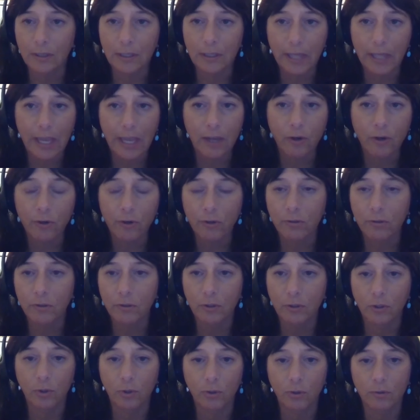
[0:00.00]
layer
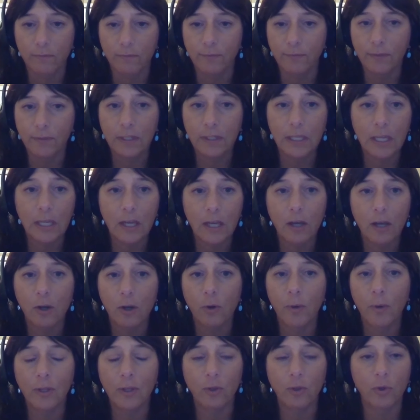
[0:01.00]
your
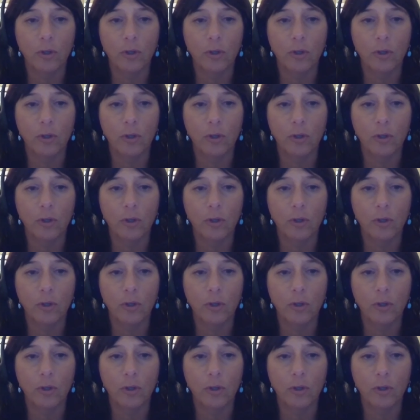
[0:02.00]
video and you